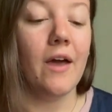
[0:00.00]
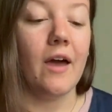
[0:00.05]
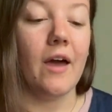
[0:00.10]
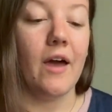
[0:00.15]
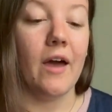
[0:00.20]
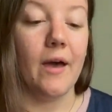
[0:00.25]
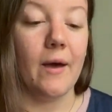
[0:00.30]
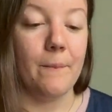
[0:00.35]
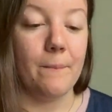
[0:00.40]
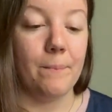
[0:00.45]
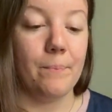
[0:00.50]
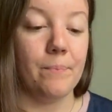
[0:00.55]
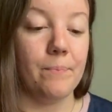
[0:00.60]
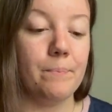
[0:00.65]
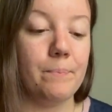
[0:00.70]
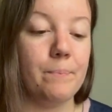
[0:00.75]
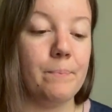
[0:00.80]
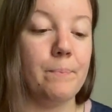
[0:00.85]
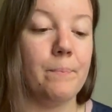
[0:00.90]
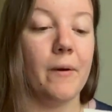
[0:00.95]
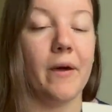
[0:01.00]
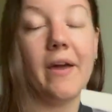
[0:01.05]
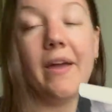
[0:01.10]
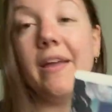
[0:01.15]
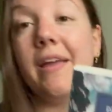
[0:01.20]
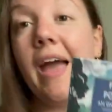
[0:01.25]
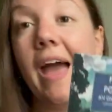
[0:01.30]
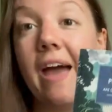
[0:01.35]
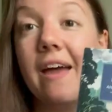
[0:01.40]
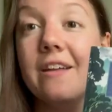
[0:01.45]
But
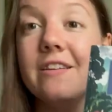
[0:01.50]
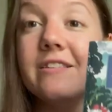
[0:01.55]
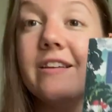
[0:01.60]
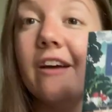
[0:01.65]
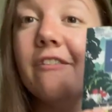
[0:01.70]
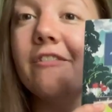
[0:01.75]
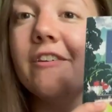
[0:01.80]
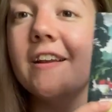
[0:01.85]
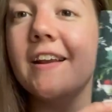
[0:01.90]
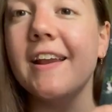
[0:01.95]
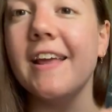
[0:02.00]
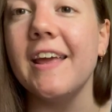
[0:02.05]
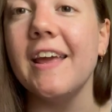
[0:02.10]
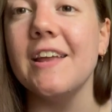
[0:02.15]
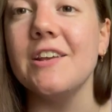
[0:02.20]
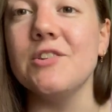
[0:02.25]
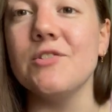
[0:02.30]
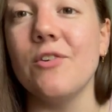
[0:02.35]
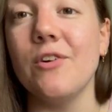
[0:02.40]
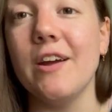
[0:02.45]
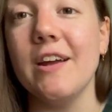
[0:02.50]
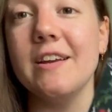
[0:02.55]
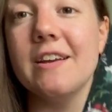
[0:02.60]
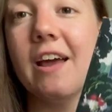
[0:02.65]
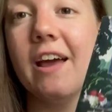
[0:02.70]
yeah, definitely enjoyed.